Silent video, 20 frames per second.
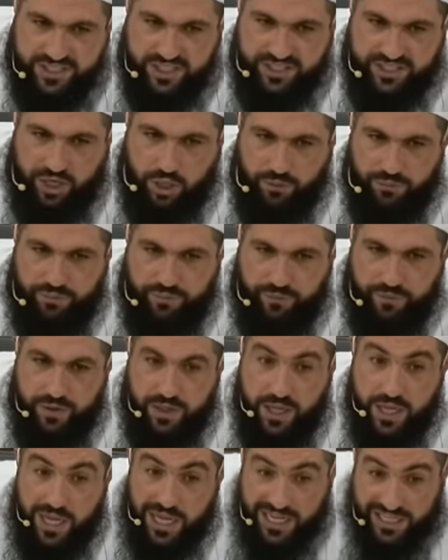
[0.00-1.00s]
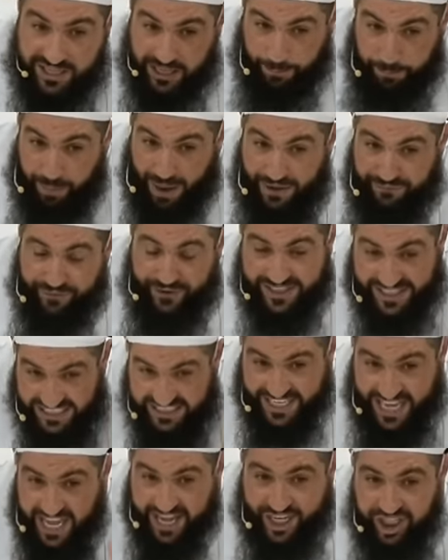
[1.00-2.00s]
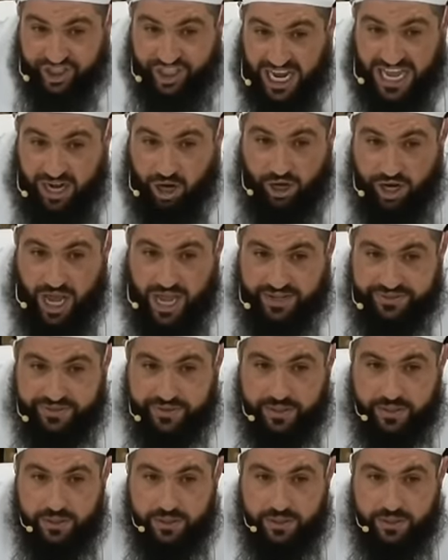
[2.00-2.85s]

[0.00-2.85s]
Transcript: yourself. The Prophet, is he a rijal or not?